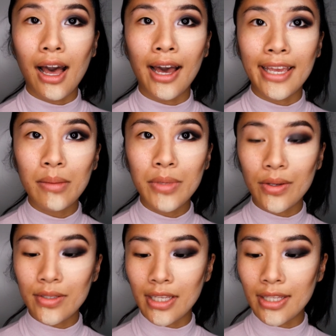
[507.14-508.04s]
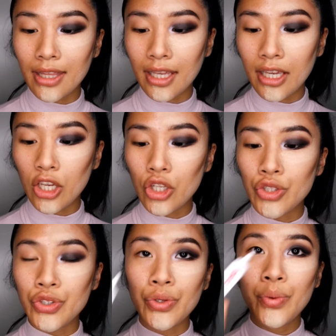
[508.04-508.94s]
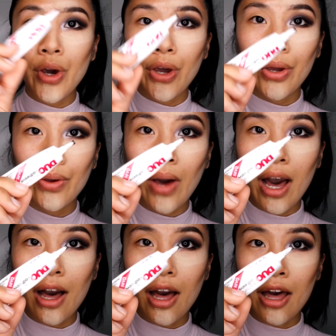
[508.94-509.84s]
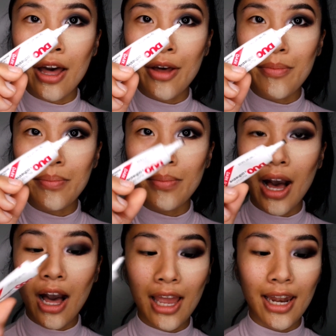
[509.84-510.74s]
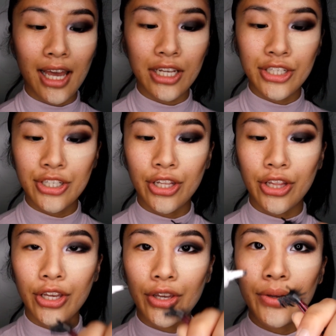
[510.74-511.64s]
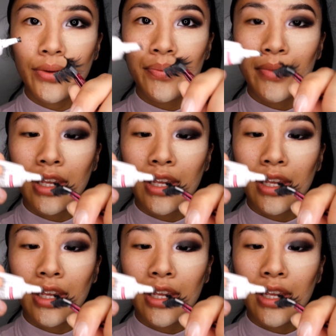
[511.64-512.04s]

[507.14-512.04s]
I am using the Duo Eyelash Glue.